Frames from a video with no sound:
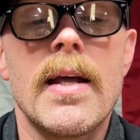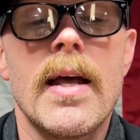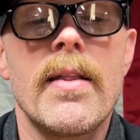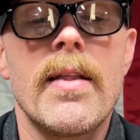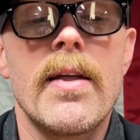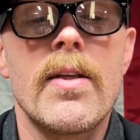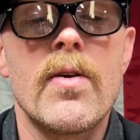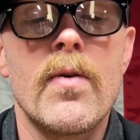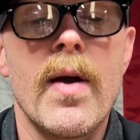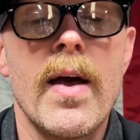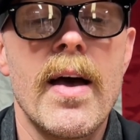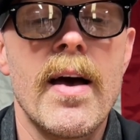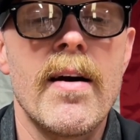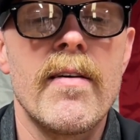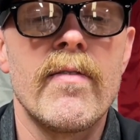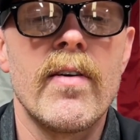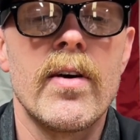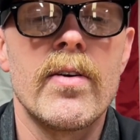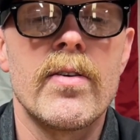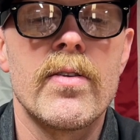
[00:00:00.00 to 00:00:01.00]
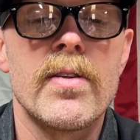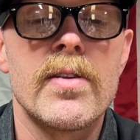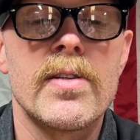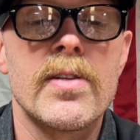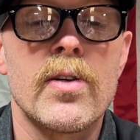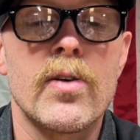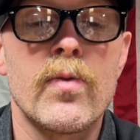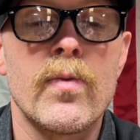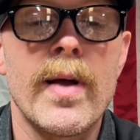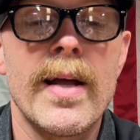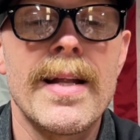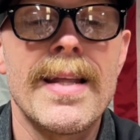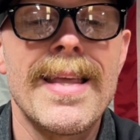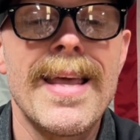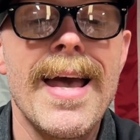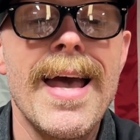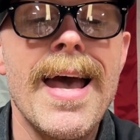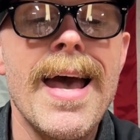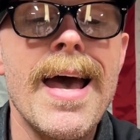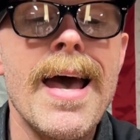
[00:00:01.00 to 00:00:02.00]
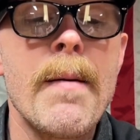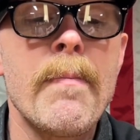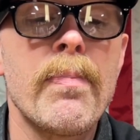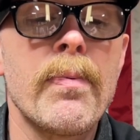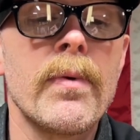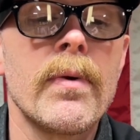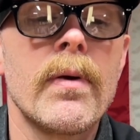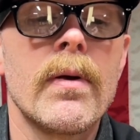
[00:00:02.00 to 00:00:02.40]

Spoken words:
and then you have under this little red cap,